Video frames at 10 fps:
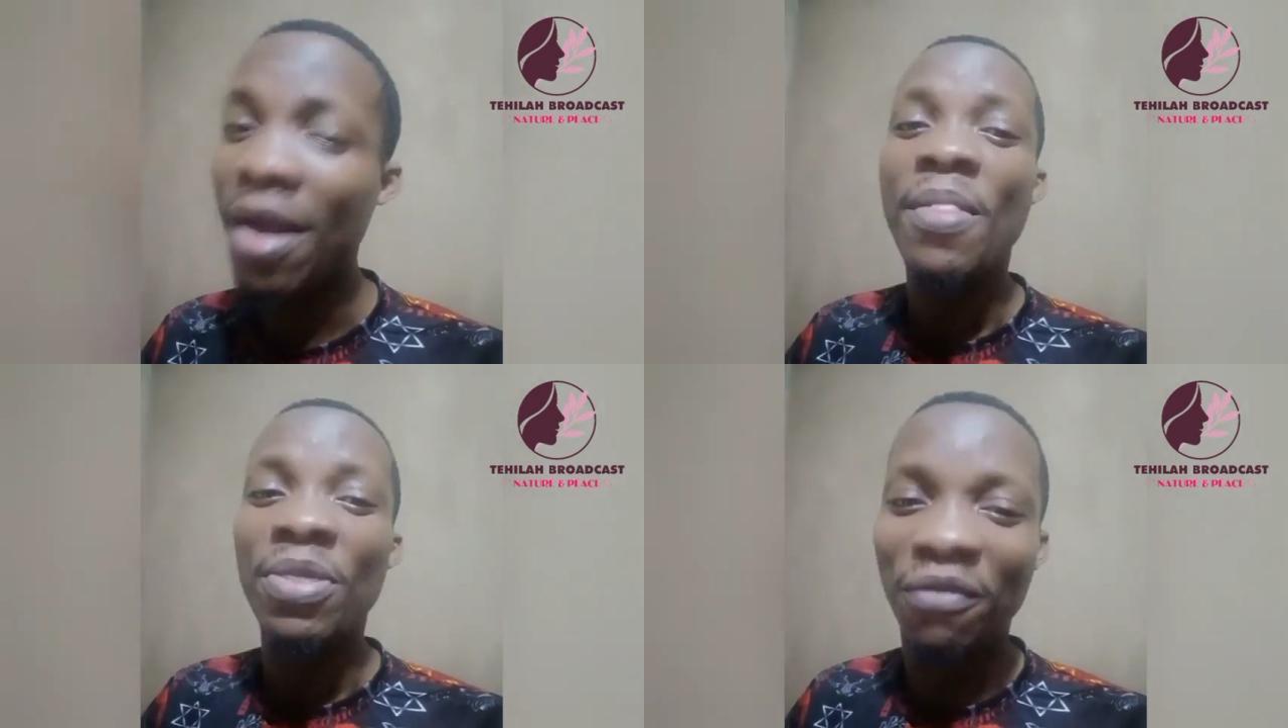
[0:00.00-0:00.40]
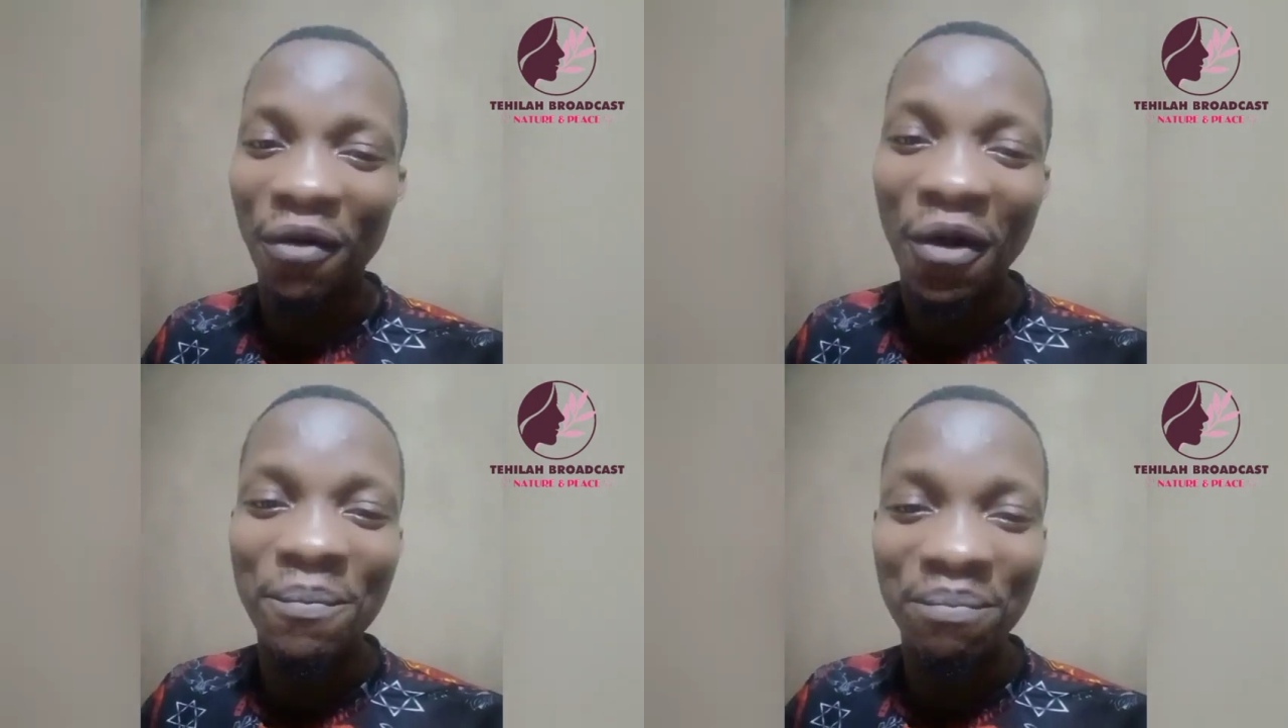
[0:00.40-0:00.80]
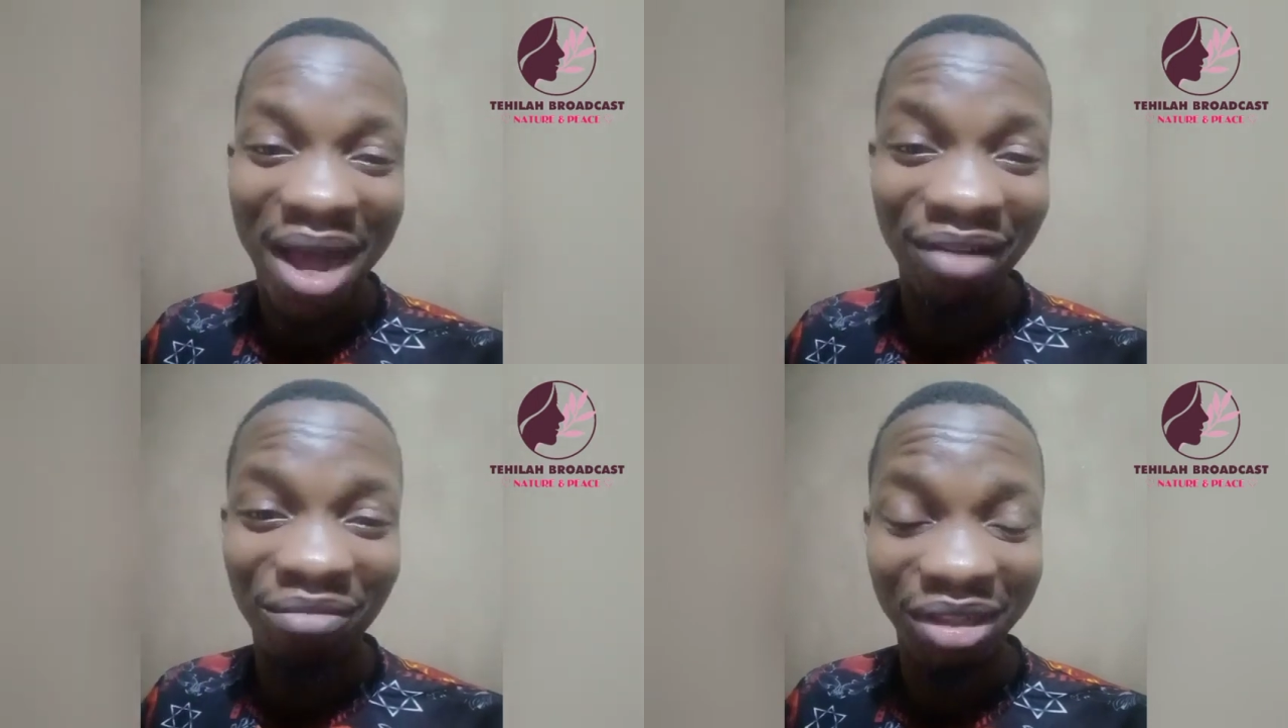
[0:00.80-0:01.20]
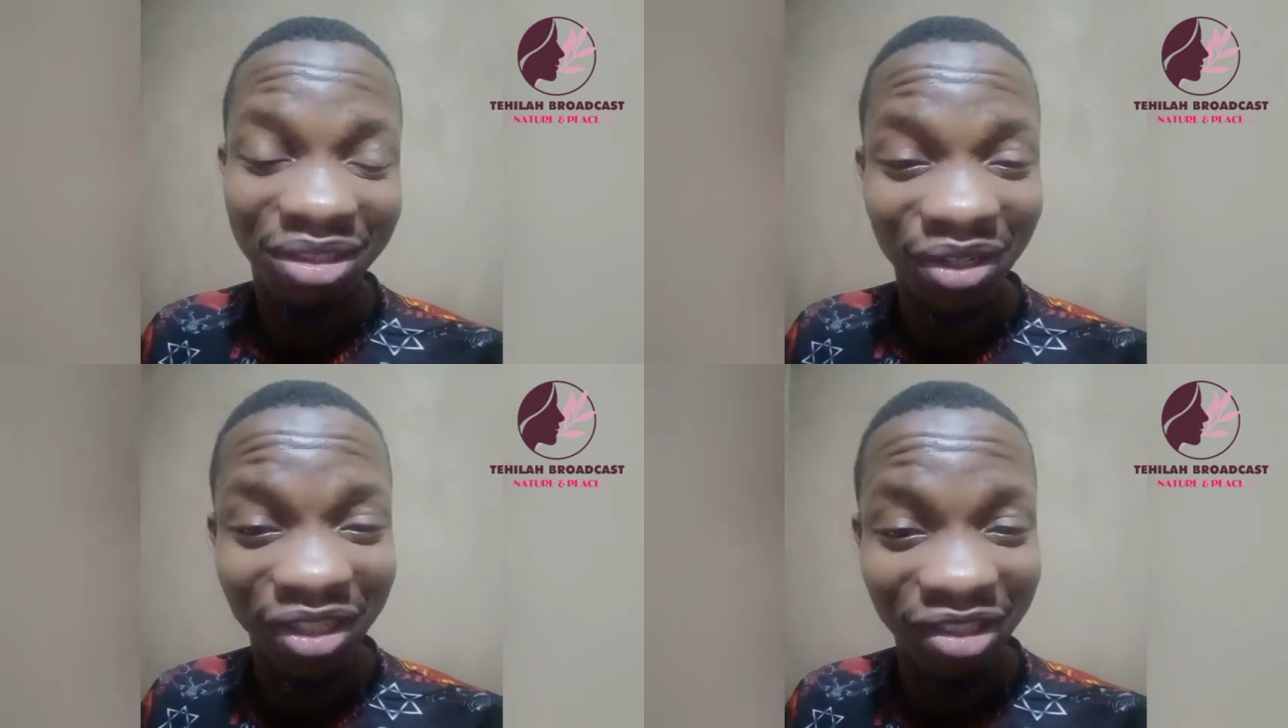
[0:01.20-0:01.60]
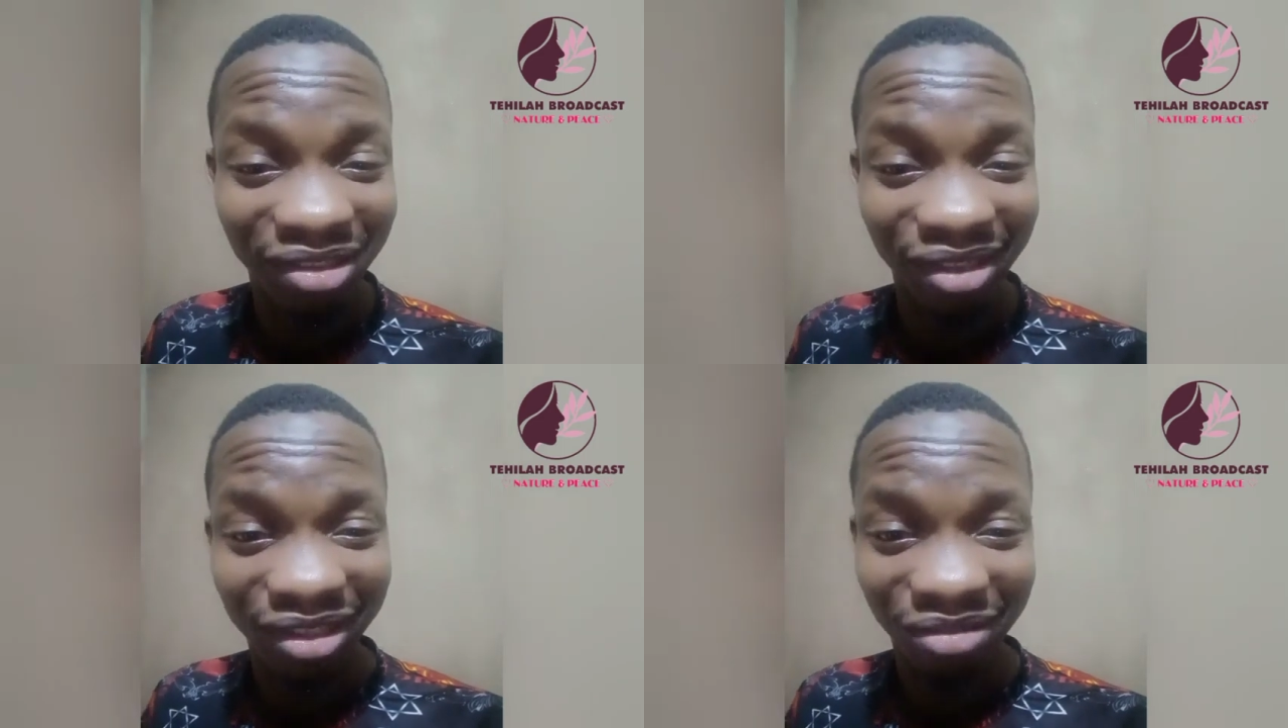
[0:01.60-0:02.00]
For my returning
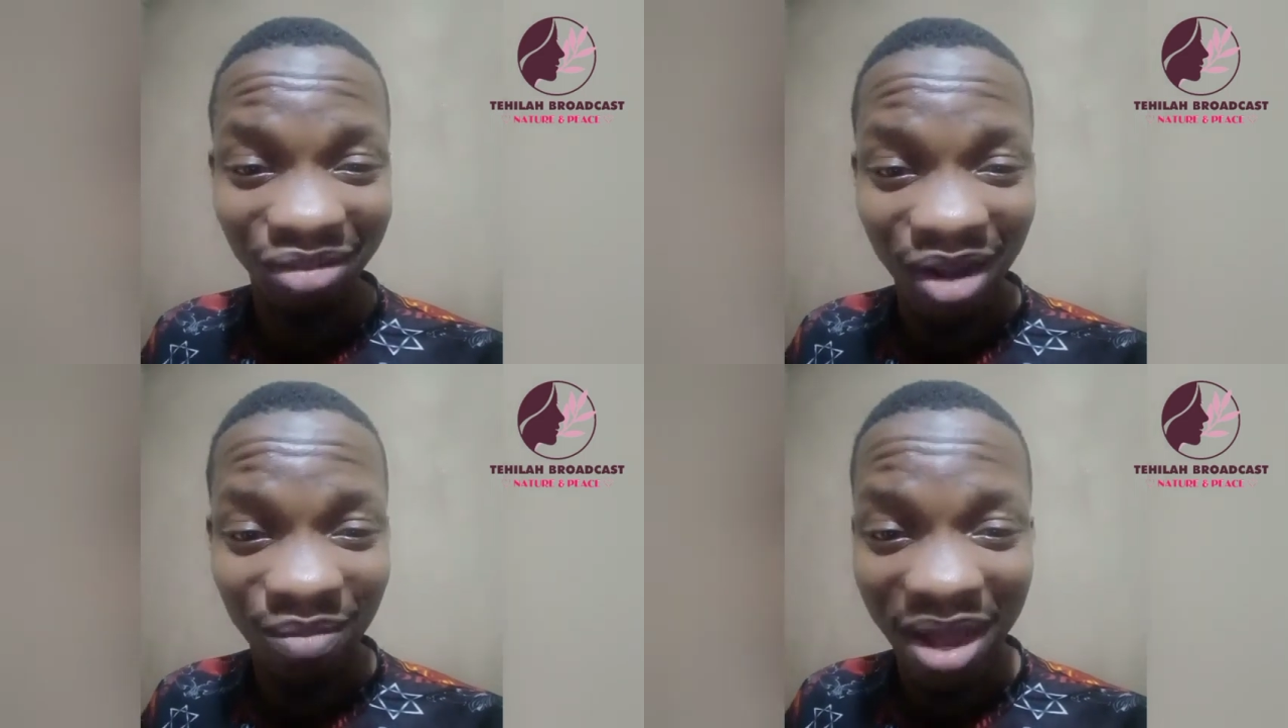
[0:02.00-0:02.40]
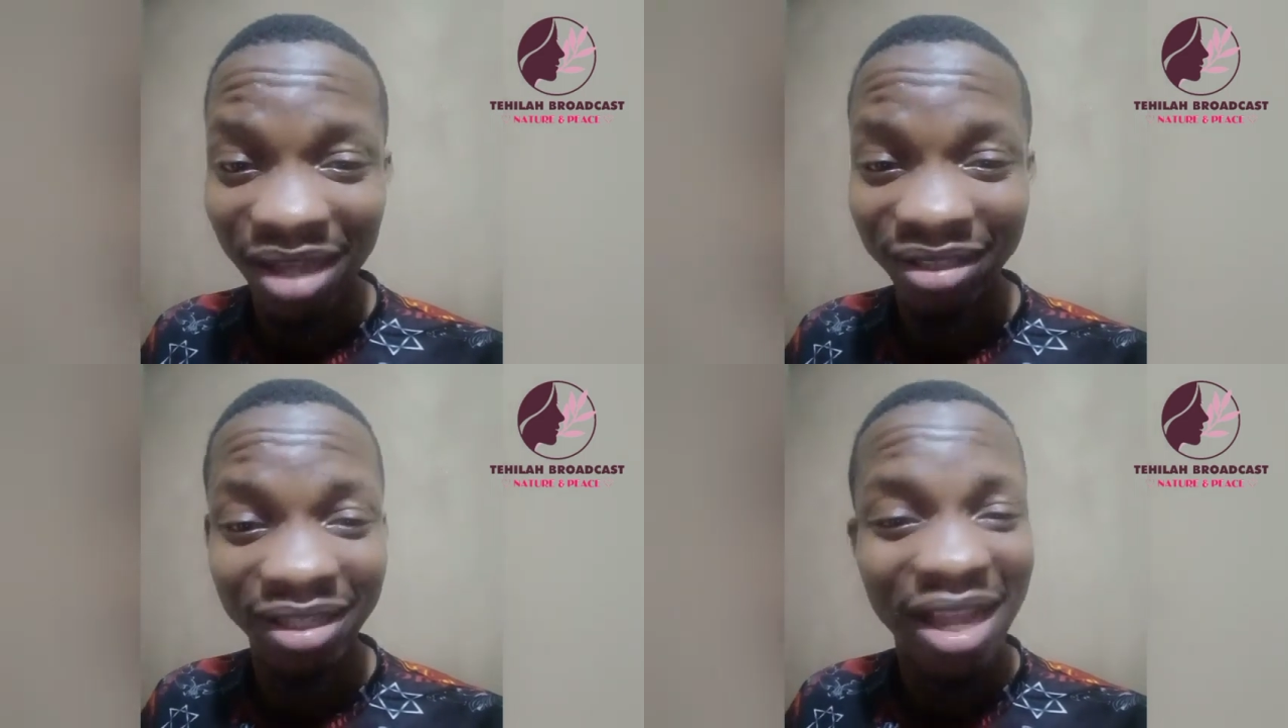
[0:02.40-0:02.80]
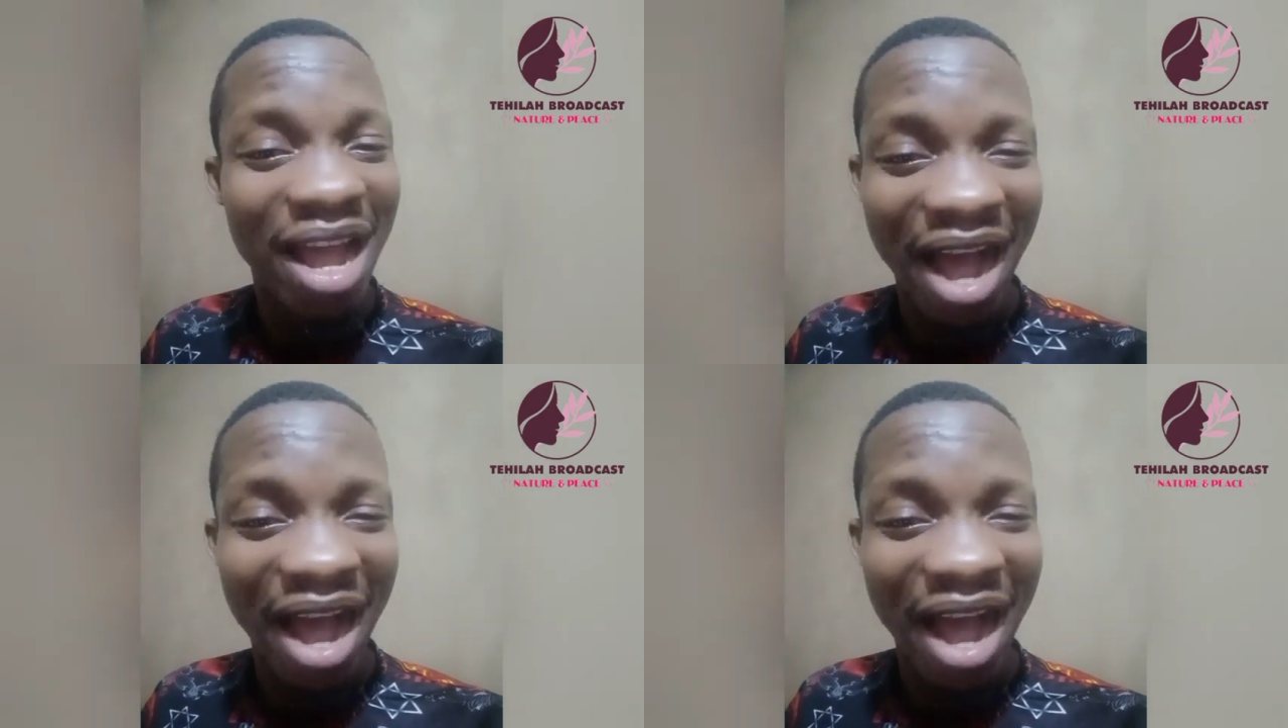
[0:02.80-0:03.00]
subscribers,